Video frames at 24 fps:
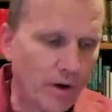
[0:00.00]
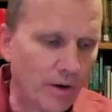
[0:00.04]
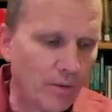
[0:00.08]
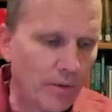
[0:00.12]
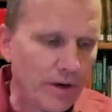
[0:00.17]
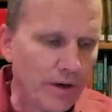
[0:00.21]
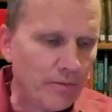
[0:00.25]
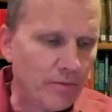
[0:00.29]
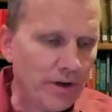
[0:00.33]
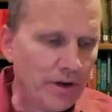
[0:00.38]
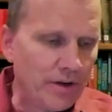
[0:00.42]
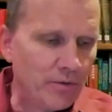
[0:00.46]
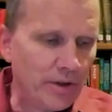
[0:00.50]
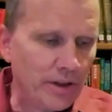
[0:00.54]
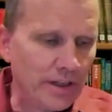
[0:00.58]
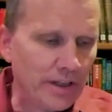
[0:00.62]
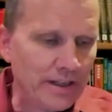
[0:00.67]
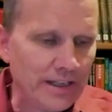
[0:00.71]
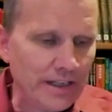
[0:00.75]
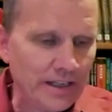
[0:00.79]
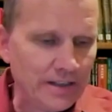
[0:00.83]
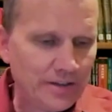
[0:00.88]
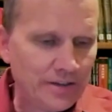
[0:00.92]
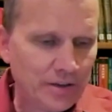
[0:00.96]
We, we, we
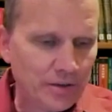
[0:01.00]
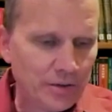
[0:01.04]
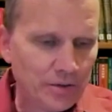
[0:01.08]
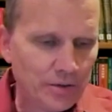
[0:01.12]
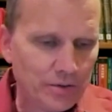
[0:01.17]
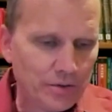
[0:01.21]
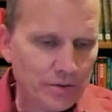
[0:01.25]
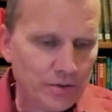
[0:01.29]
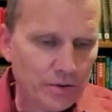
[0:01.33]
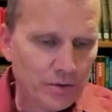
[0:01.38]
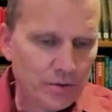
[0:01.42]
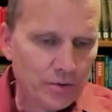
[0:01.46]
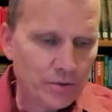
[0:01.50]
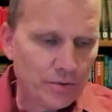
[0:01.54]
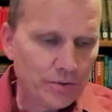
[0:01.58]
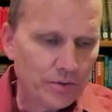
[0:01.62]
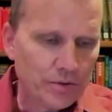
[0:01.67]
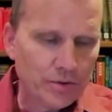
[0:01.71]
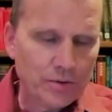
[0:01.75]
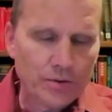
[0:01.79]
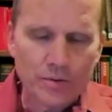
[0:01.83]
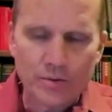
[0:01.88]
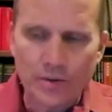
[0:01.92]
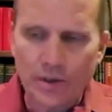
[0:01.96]
really need to
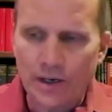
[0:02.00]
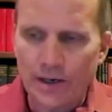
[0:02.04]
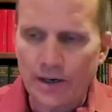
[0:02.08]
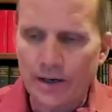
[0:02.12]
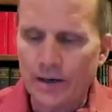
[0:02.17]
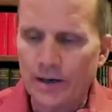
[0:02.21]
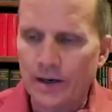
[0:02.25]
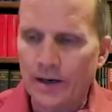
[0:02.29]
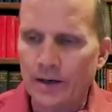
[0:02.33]
to to uh,